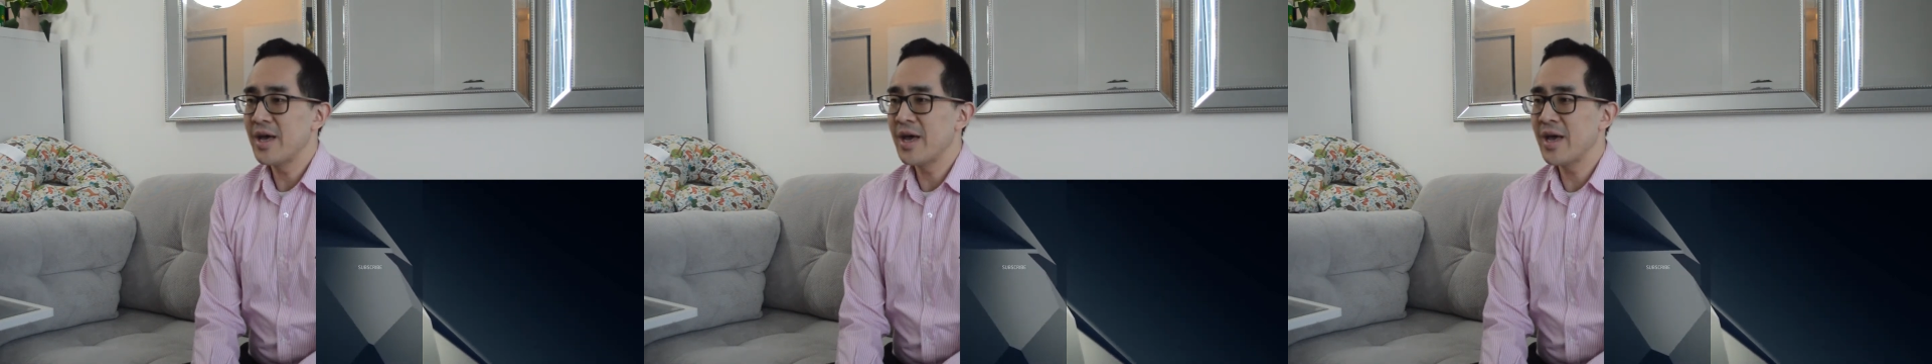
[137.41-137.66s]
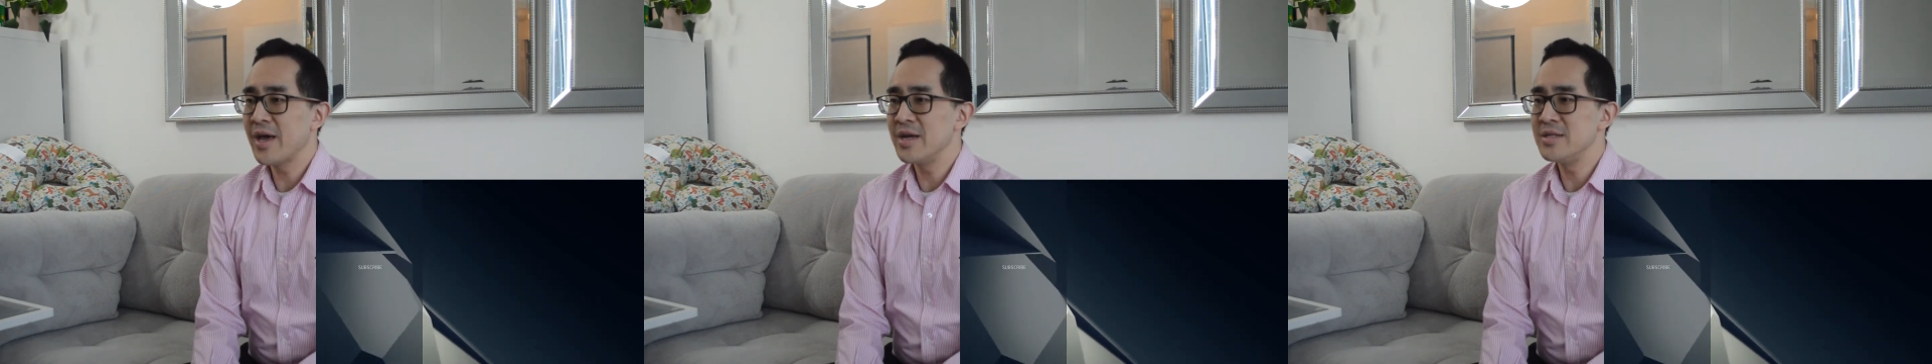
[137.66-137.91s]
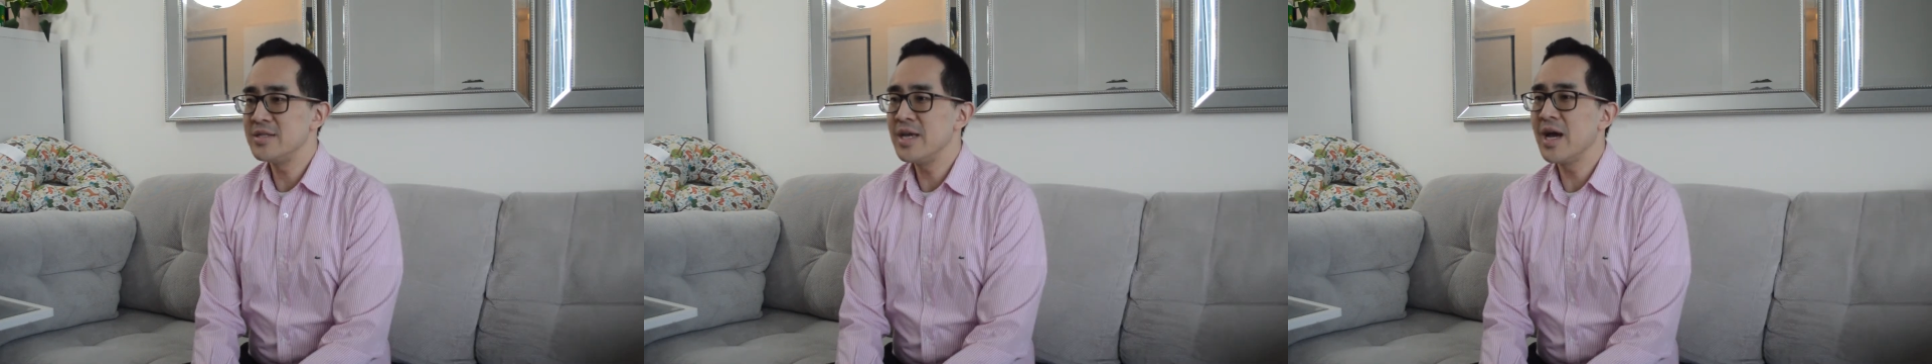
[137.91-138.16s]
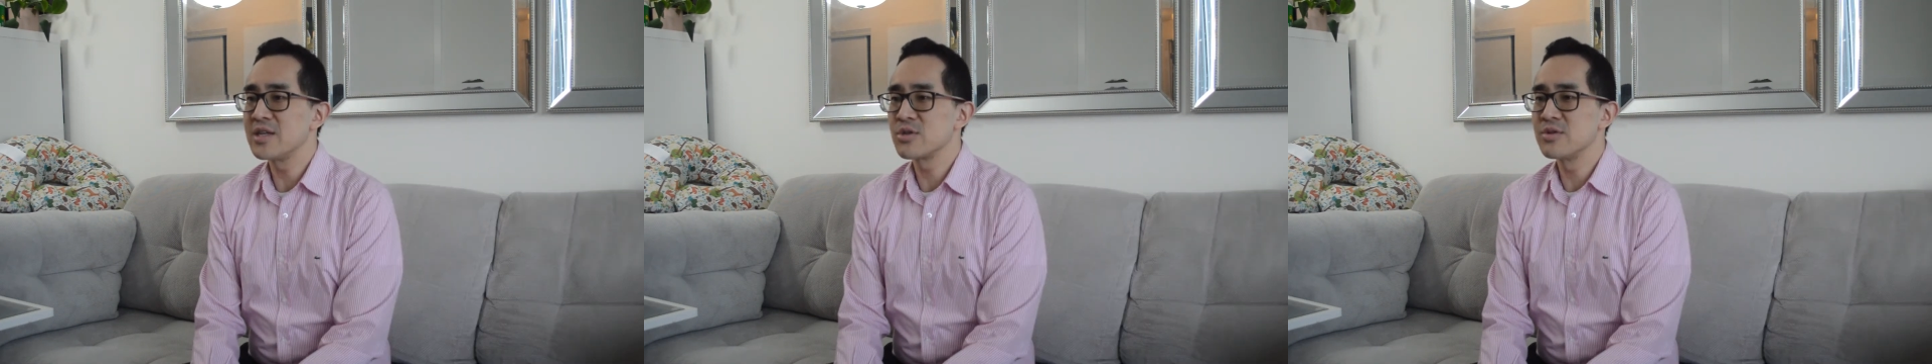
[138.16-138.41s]
And
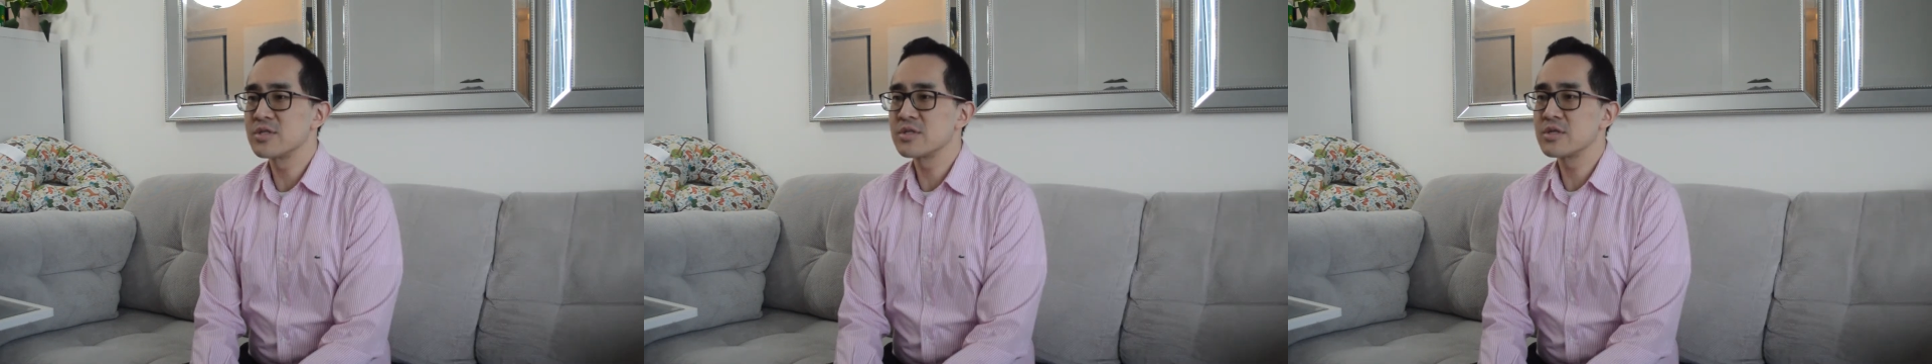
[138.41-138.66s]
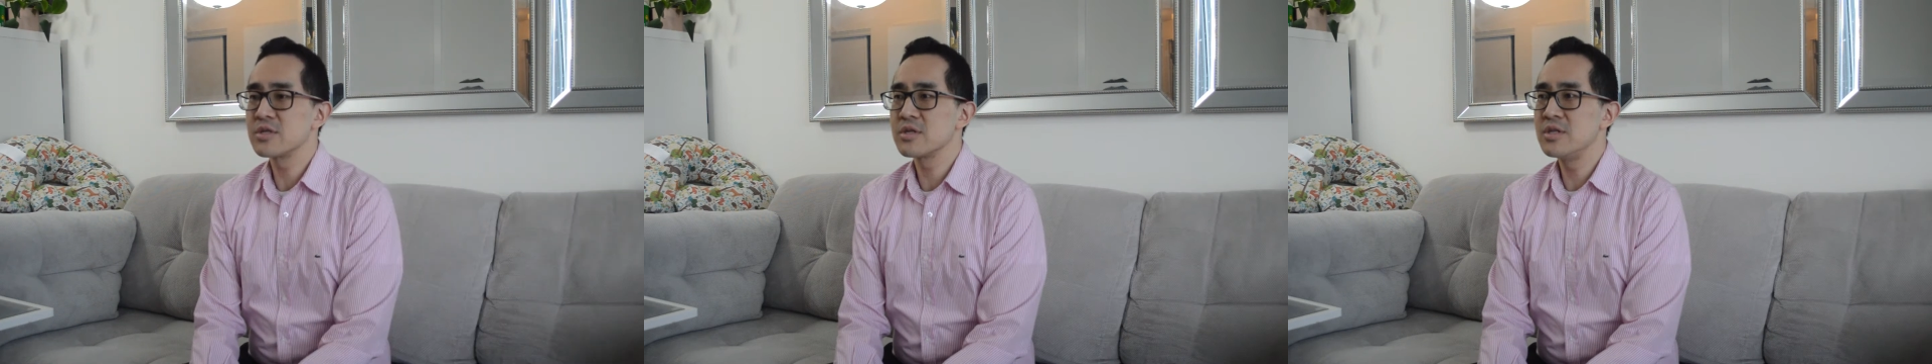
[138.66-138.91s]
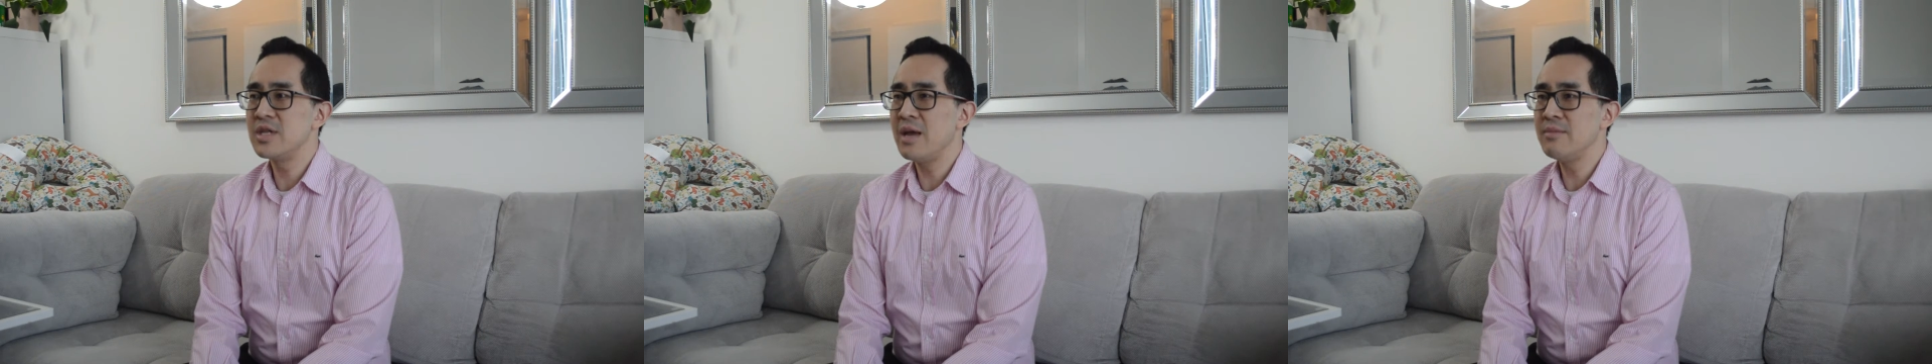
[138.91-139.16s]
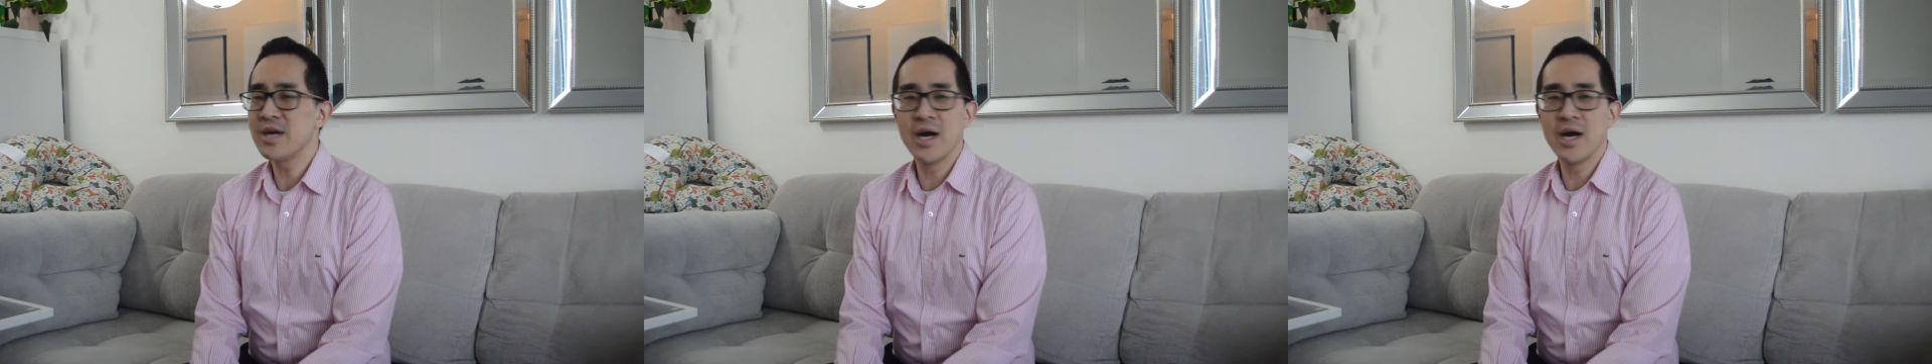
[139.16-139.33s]
yeah, so it's named